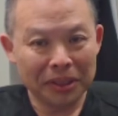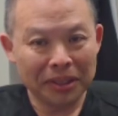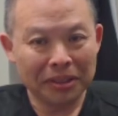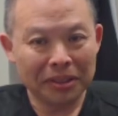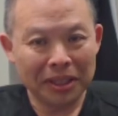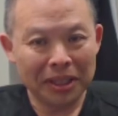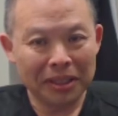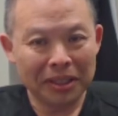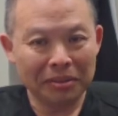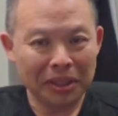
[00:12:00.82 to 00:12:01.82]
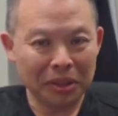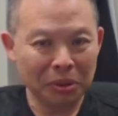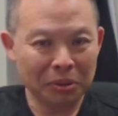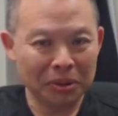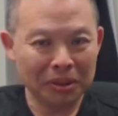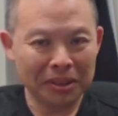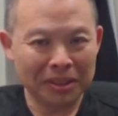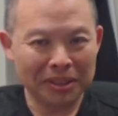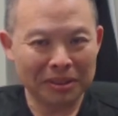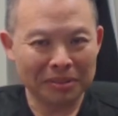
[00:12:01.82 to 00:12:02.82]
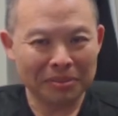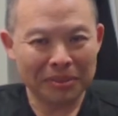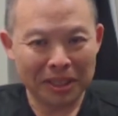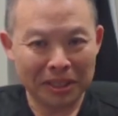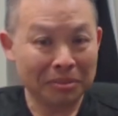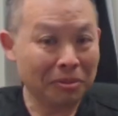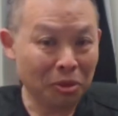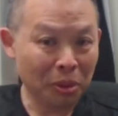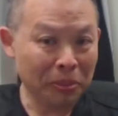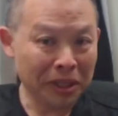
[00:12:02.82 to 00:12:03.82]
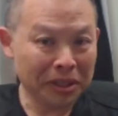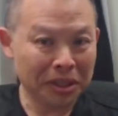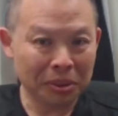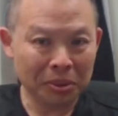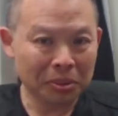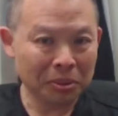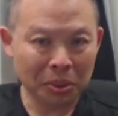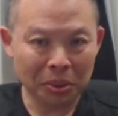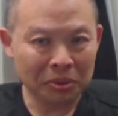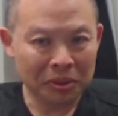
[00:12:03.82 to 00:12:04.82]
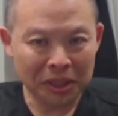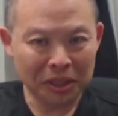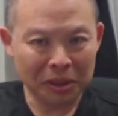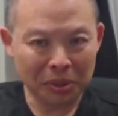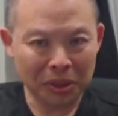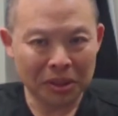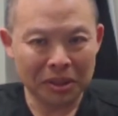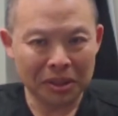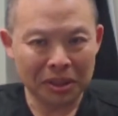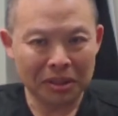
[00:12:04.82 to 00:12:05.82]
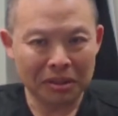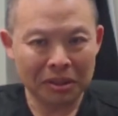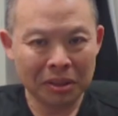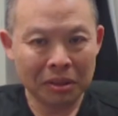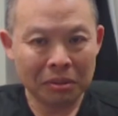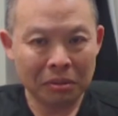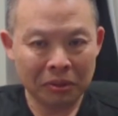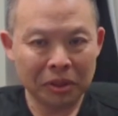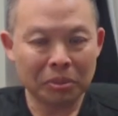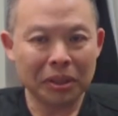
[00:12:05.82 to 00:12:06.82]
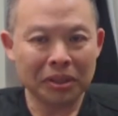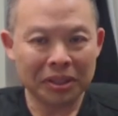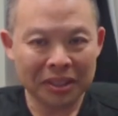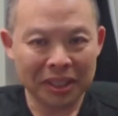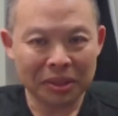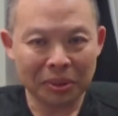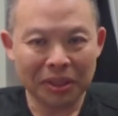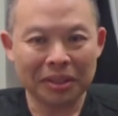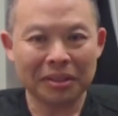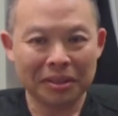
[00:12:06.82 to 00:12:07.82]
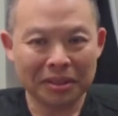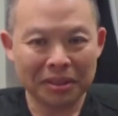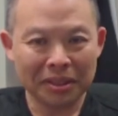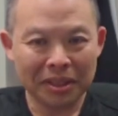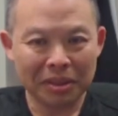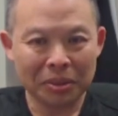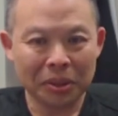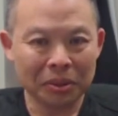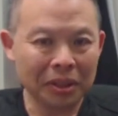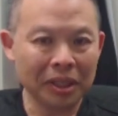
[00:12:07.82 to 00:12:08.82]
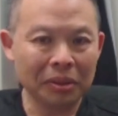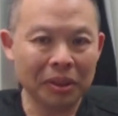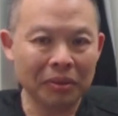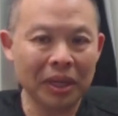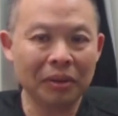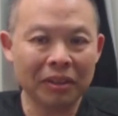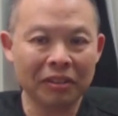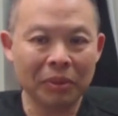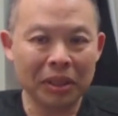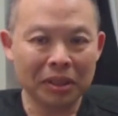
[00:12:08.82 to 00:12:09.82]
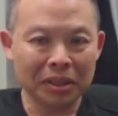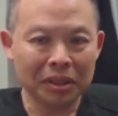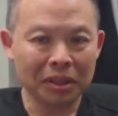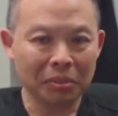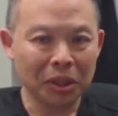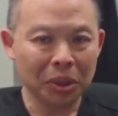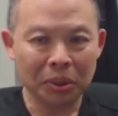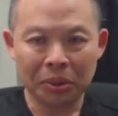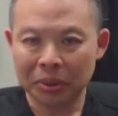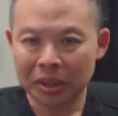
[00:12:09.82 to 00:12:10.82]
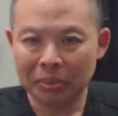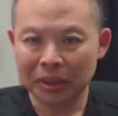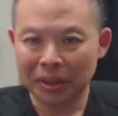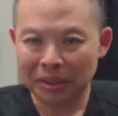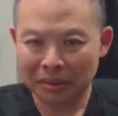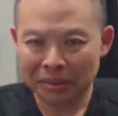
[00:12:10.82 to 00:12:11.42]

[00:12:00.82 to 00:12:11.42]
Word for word: in London, and then Vancouver uh, had four patients, so a total of 16 patients, and we've had tremendous success with it so today we have 85 patients uh, being treated with Sublocade.